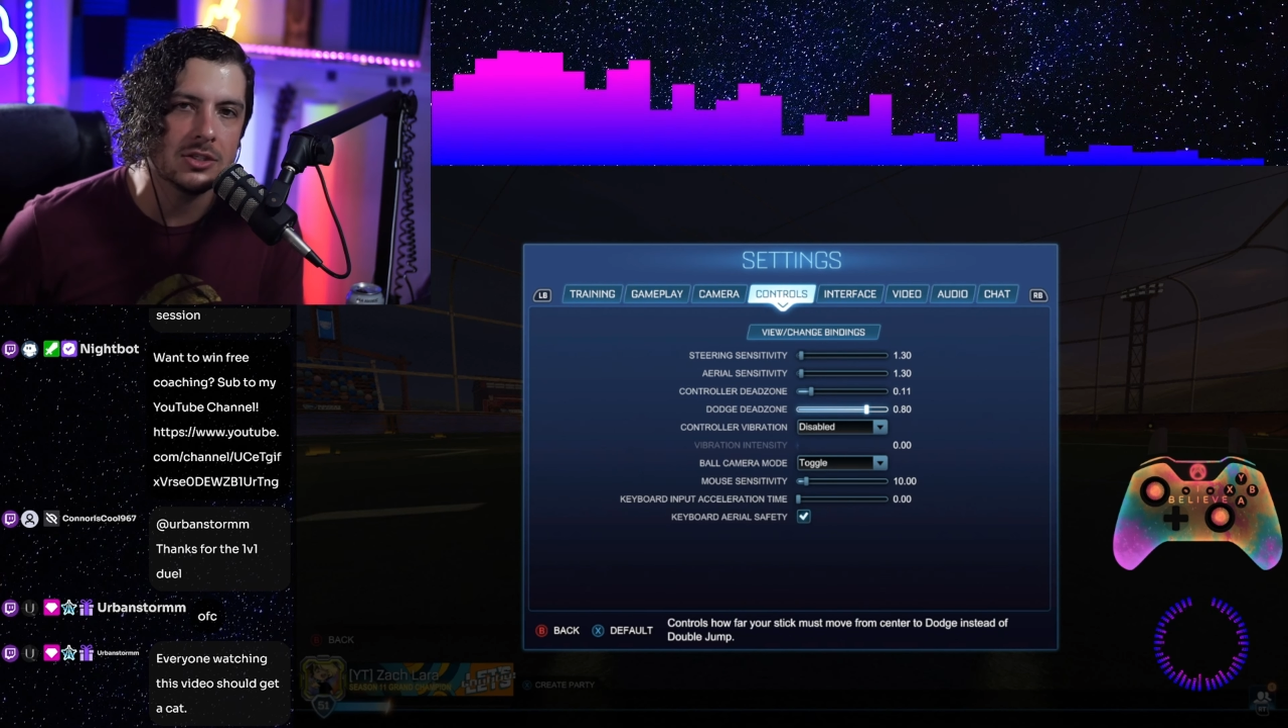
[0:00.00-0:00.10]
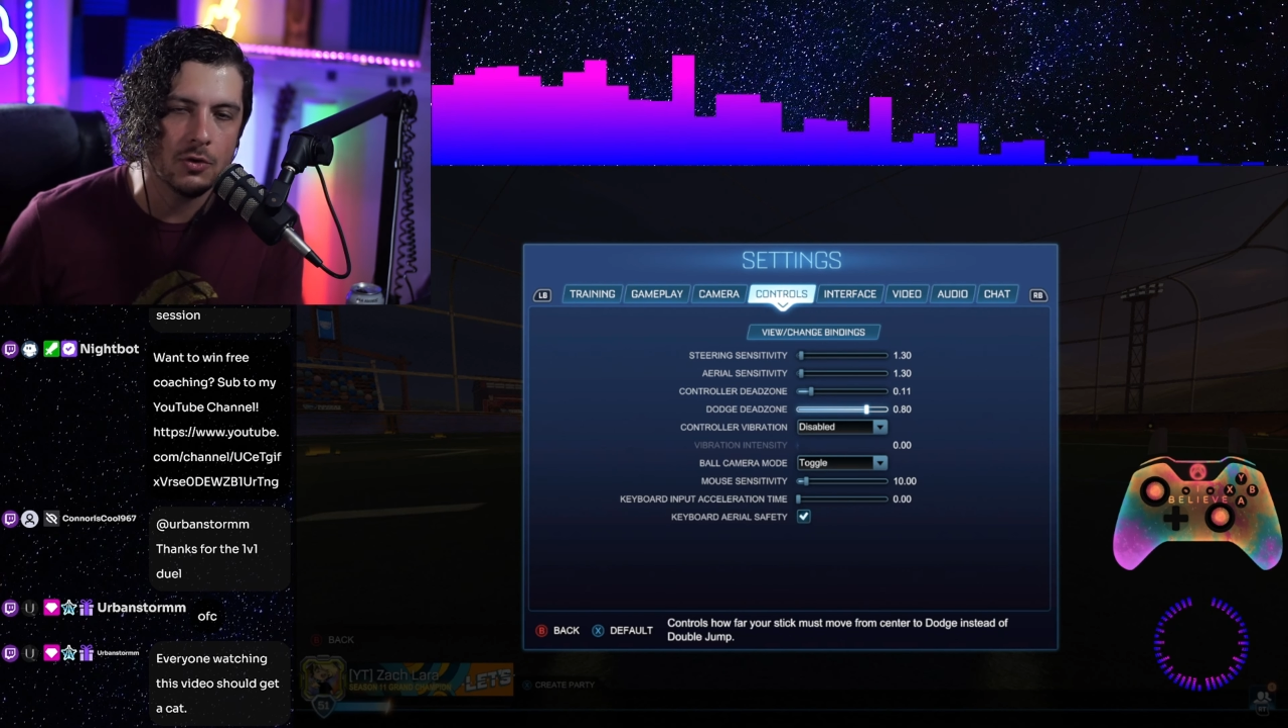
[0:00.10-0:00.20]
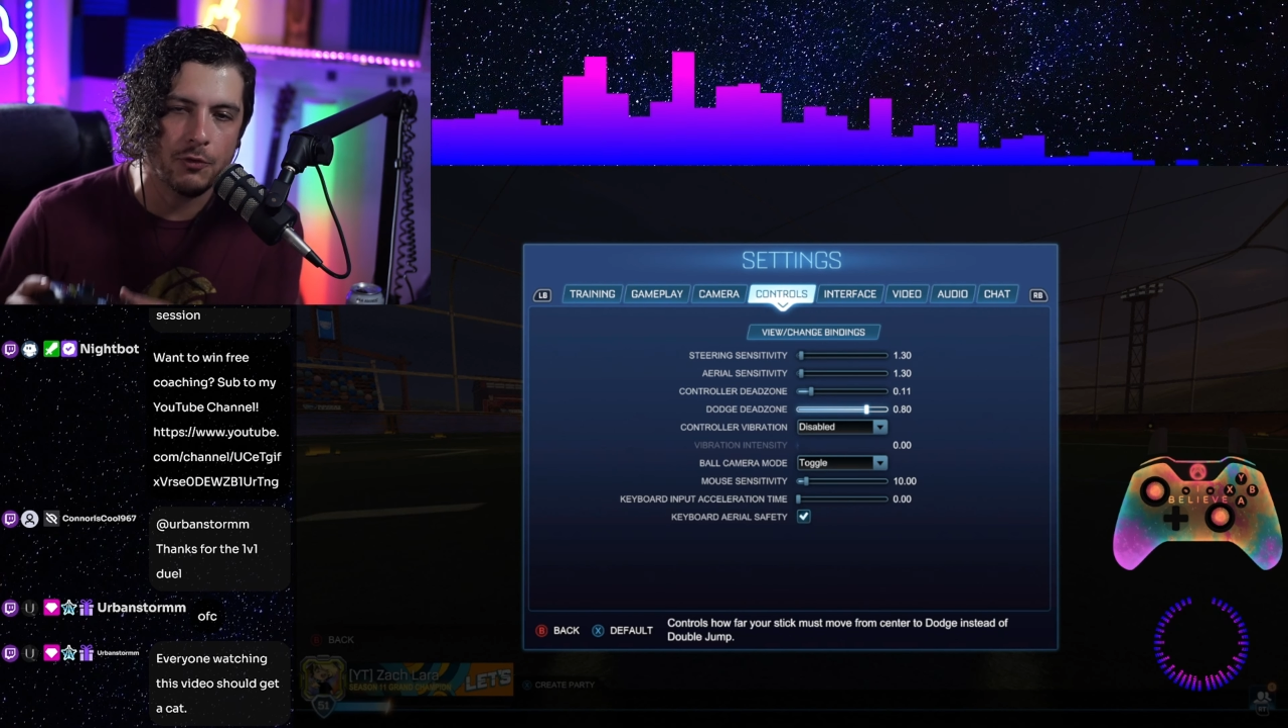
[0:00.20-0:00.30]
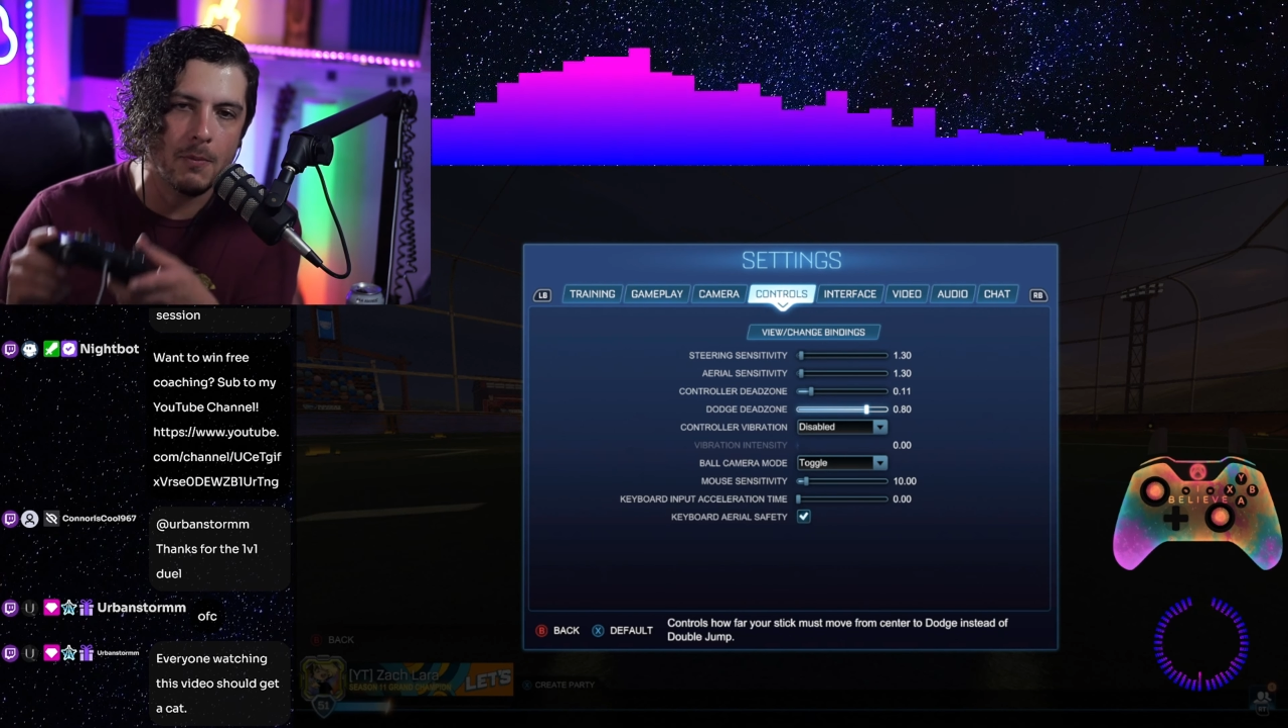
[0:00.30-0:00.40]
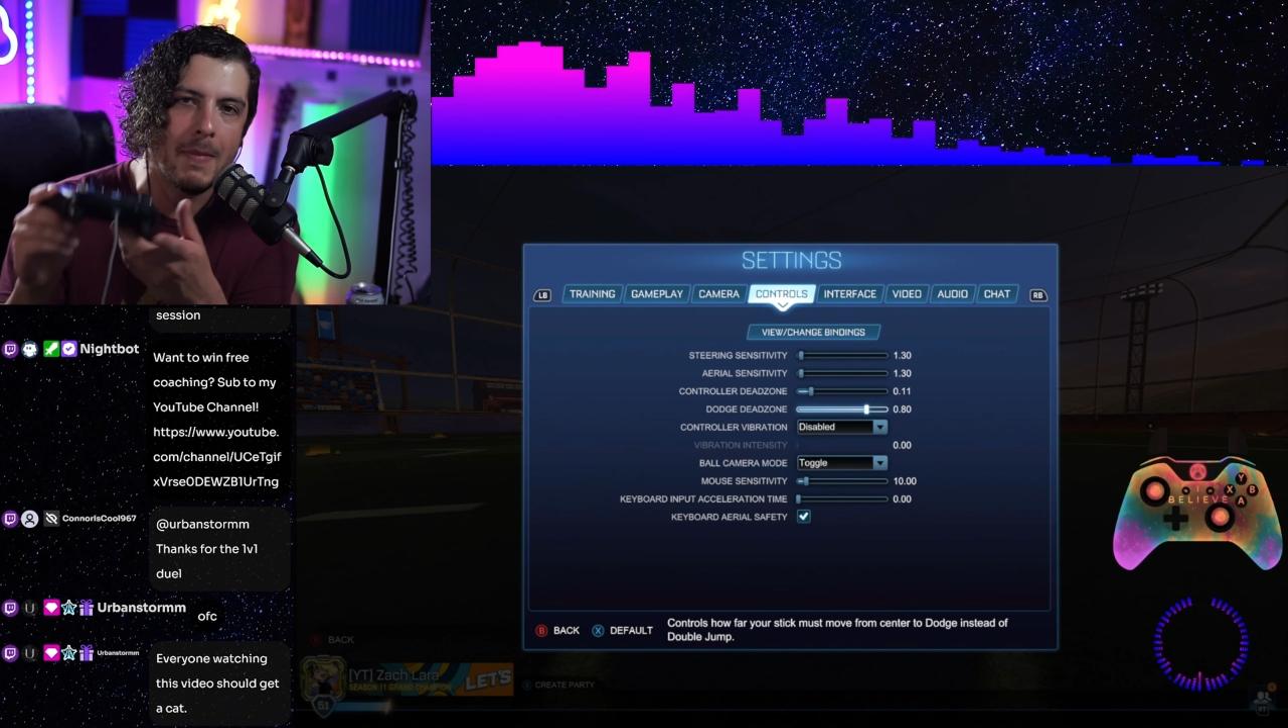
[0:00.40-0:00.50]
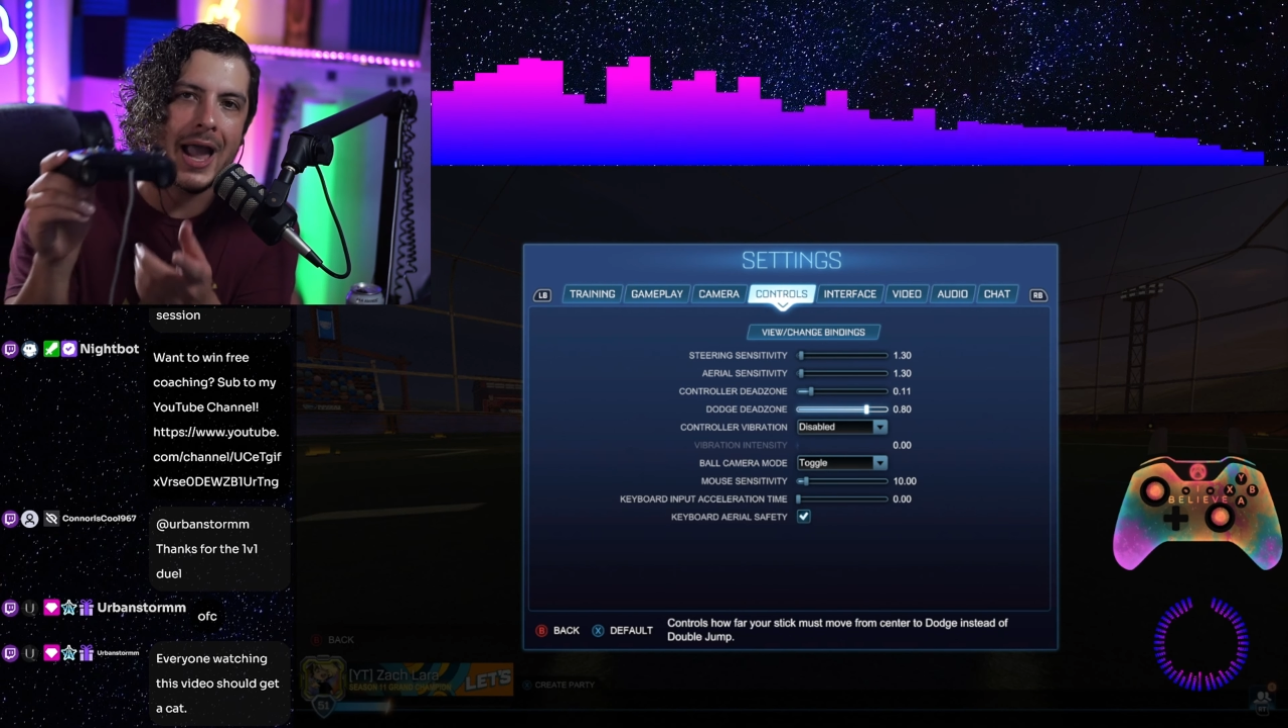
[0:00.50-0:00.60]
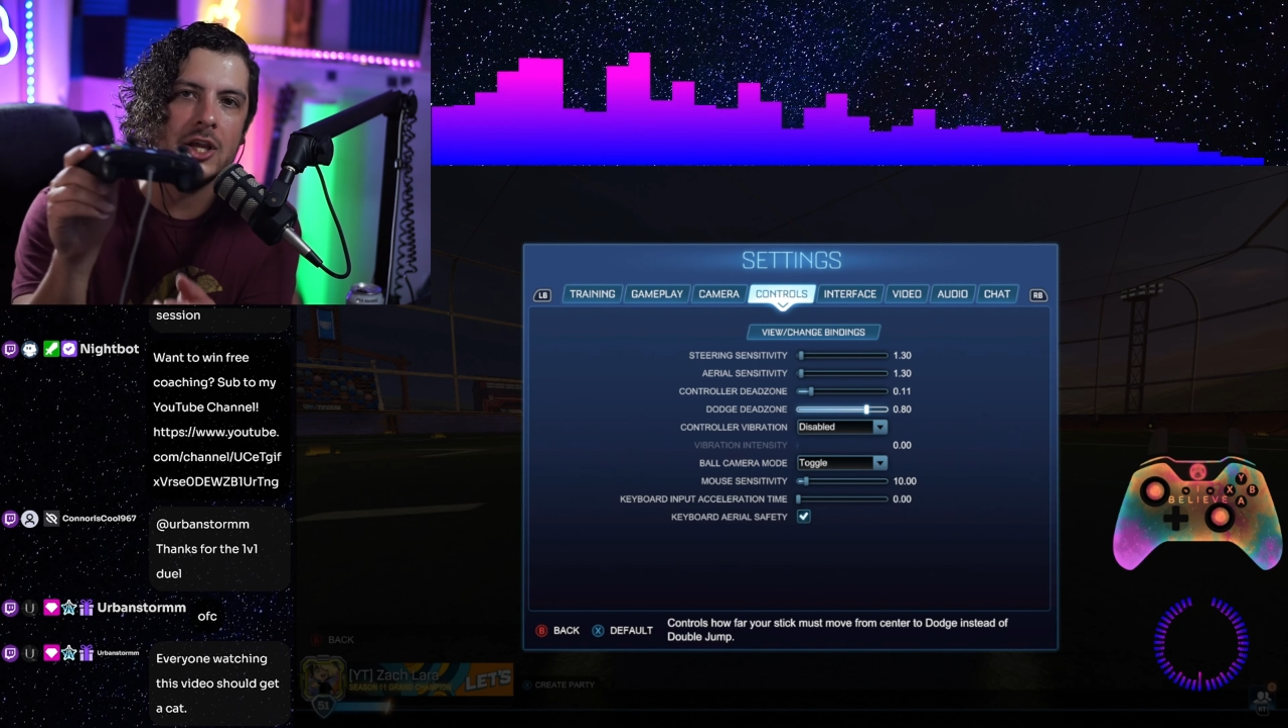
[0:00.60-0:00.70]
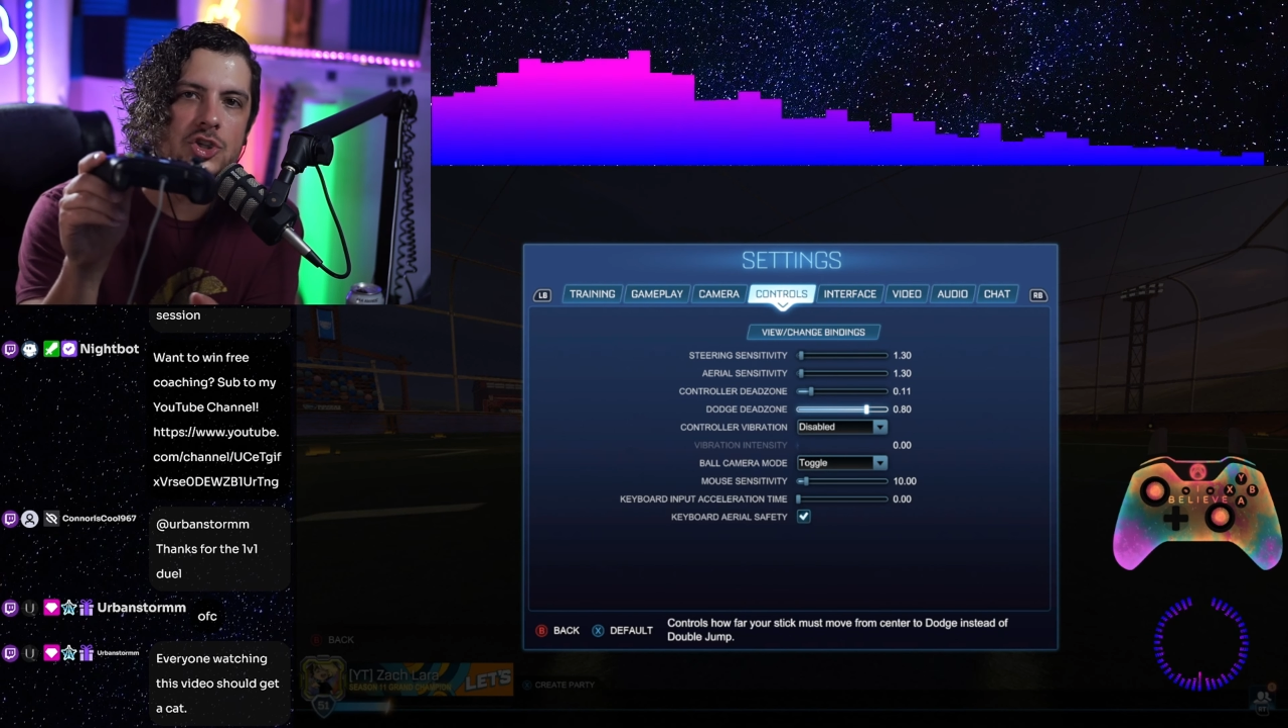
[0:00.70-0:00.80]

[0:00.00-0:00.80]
So for my